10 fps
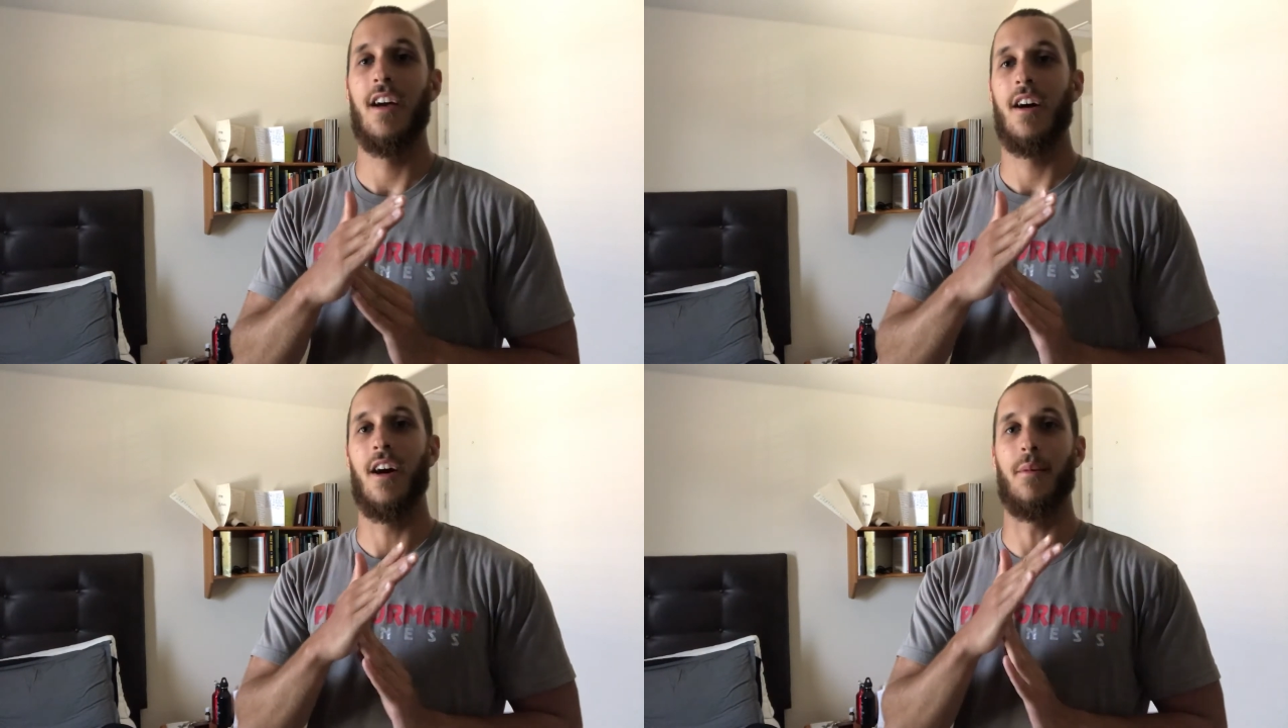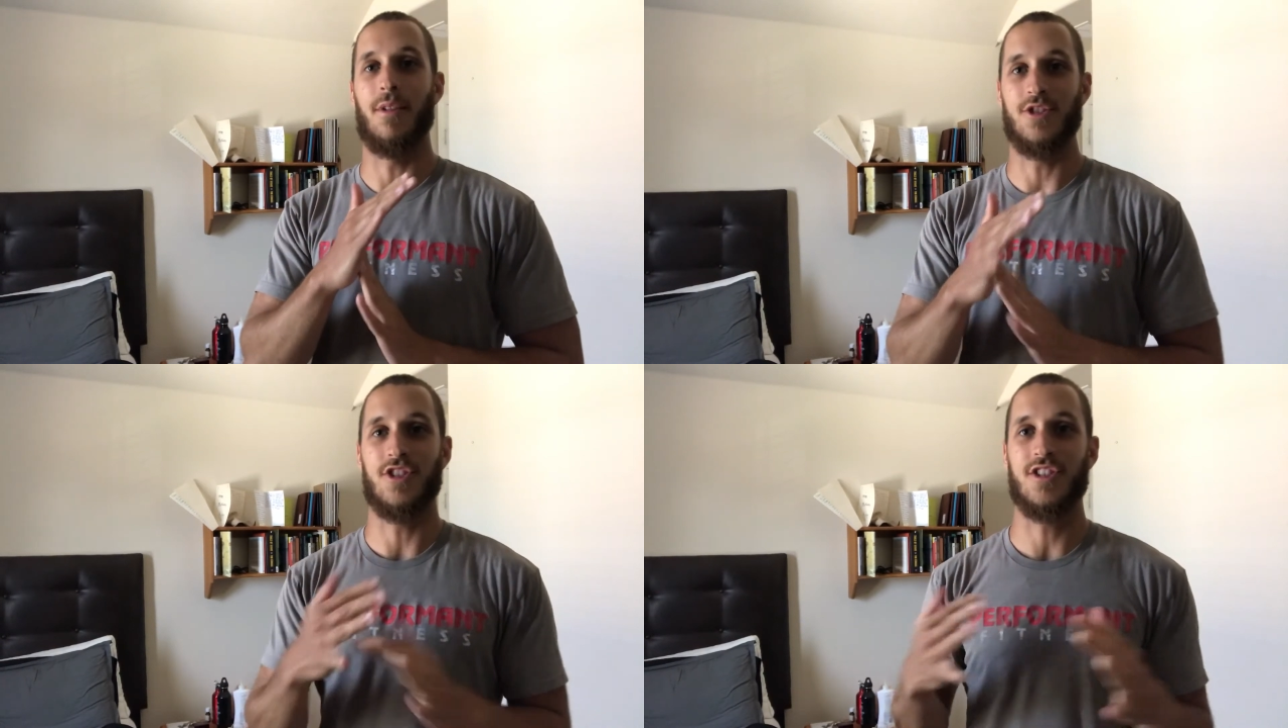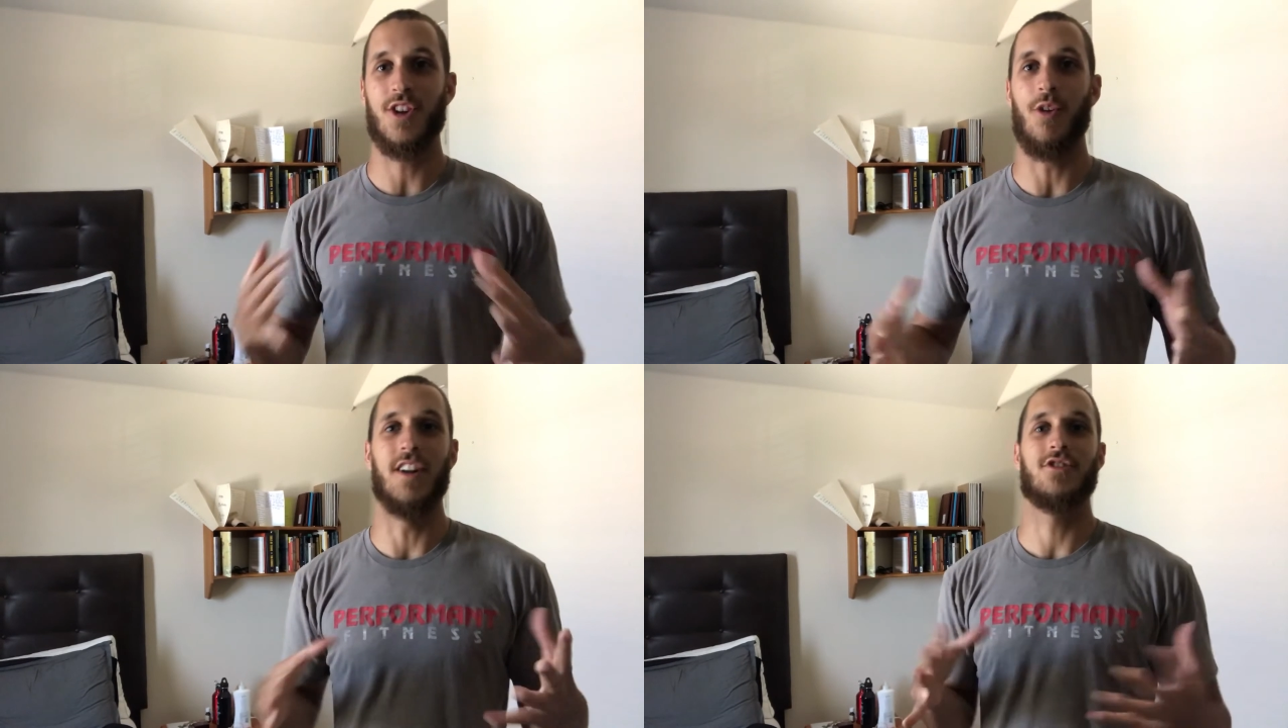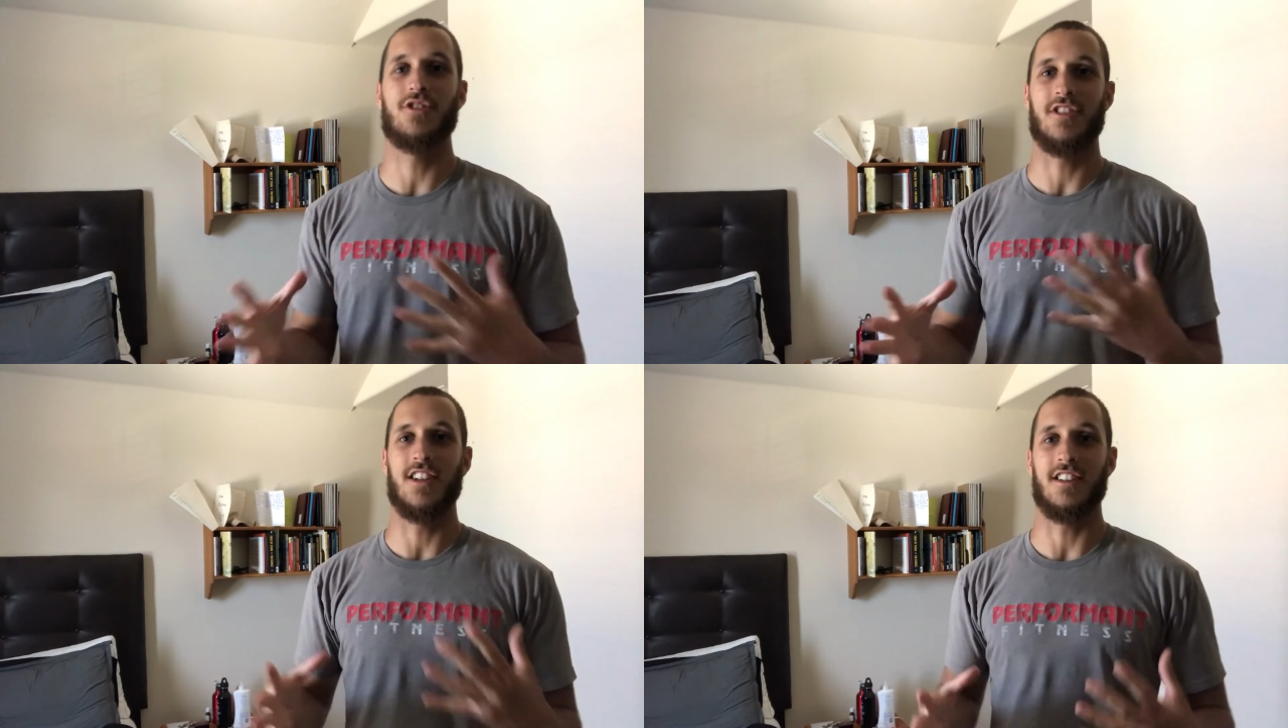But it's just so
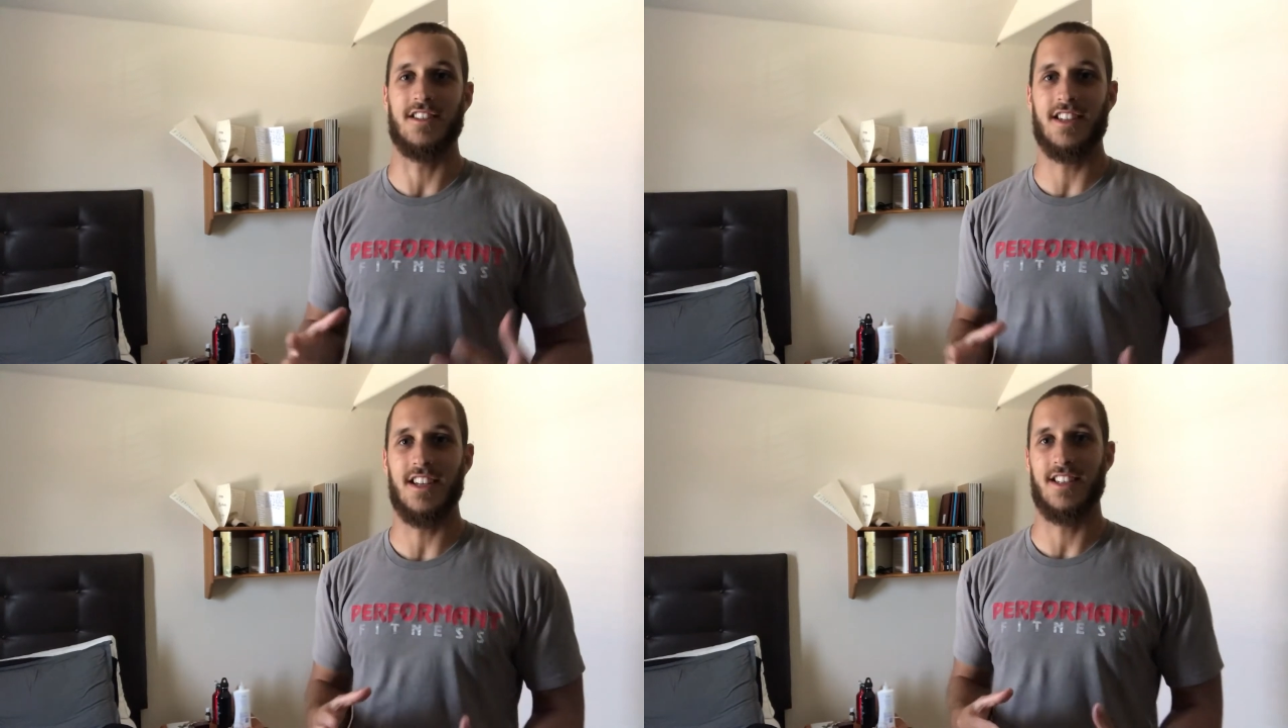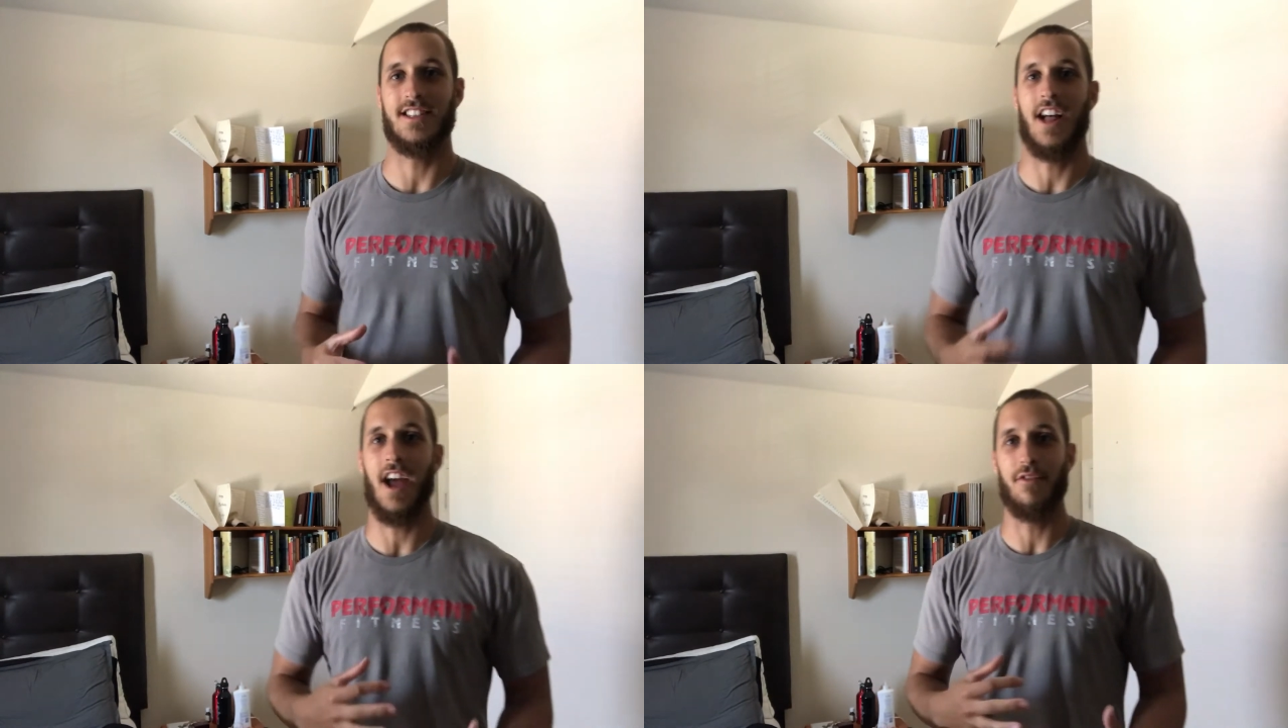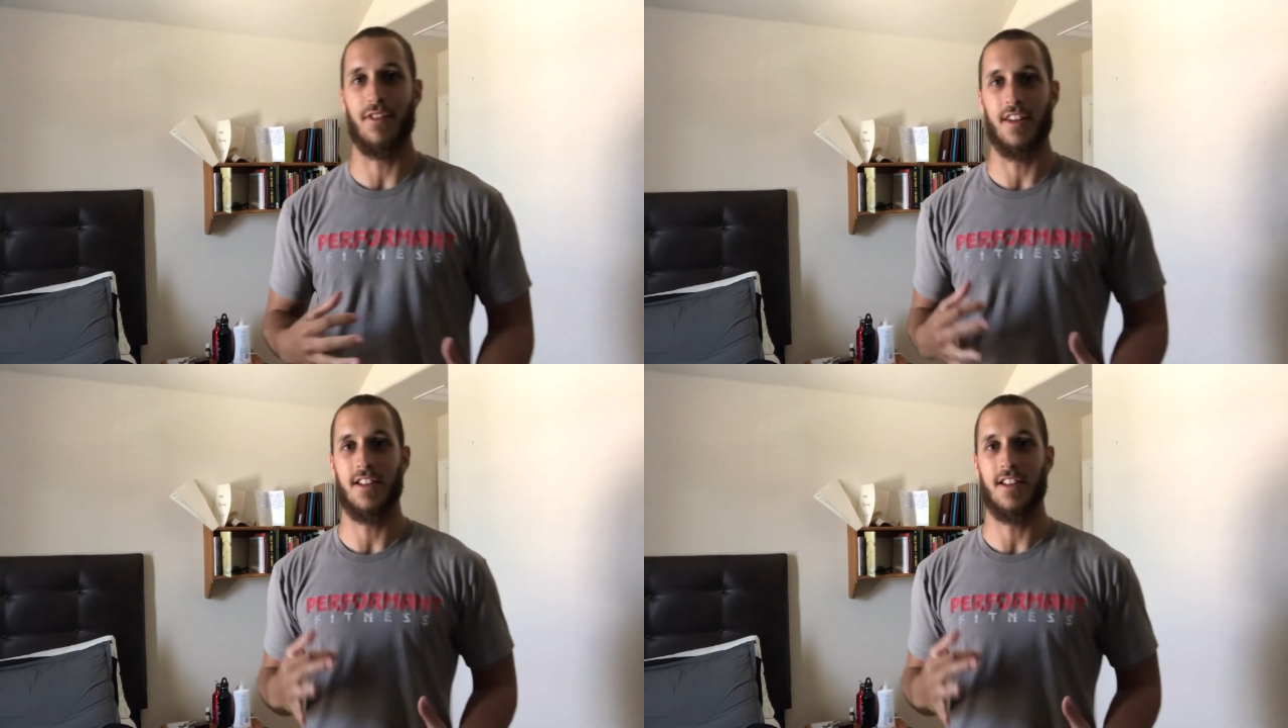interesting to see his life and